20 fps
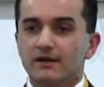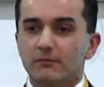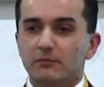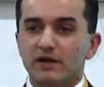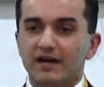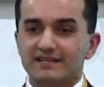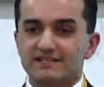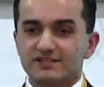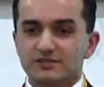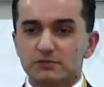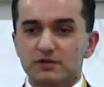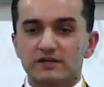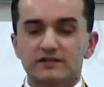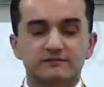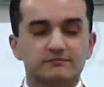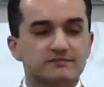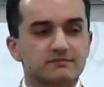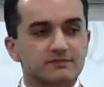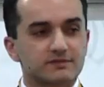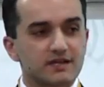But I just want
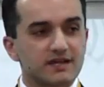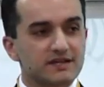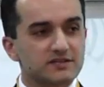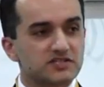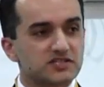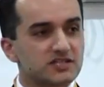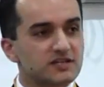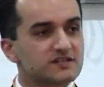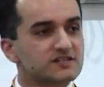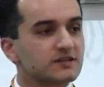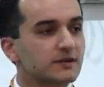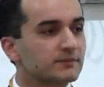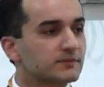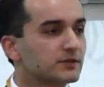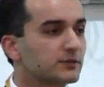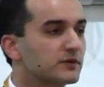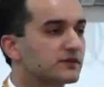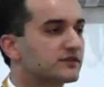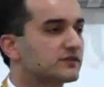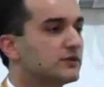to kind of share
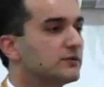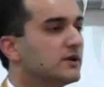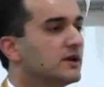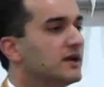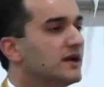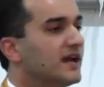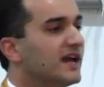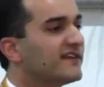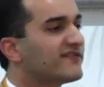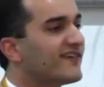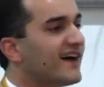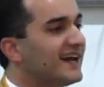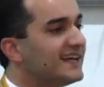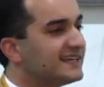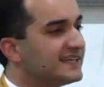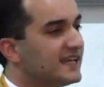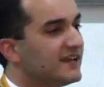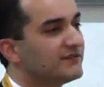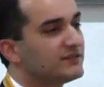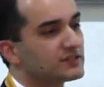something with you. If I
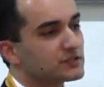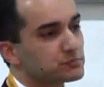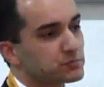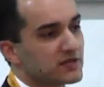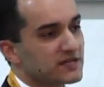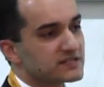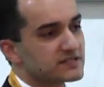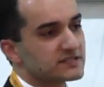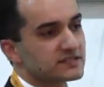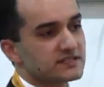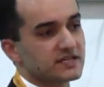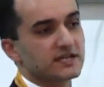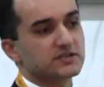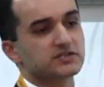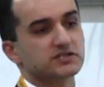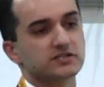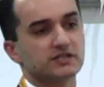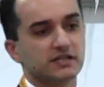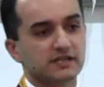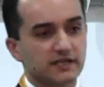gave this
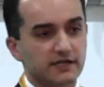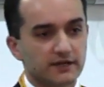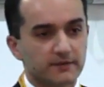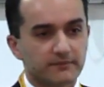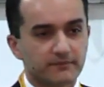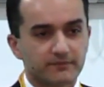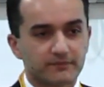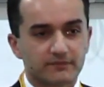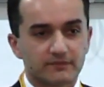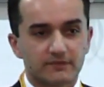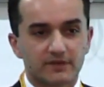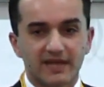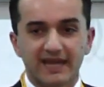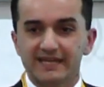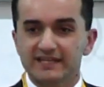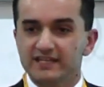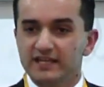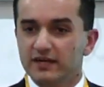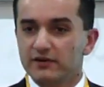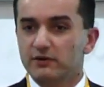presentation here
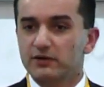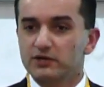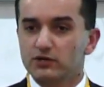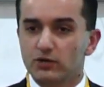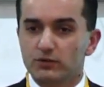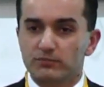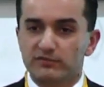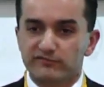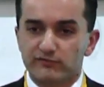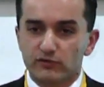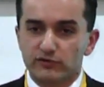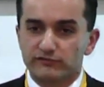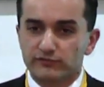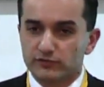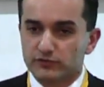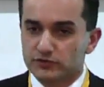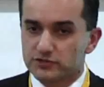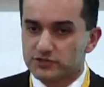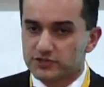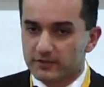a year ago before
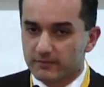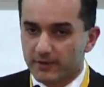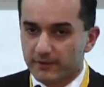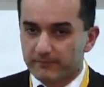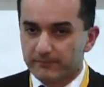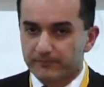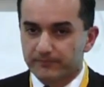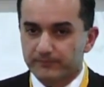Fukushima,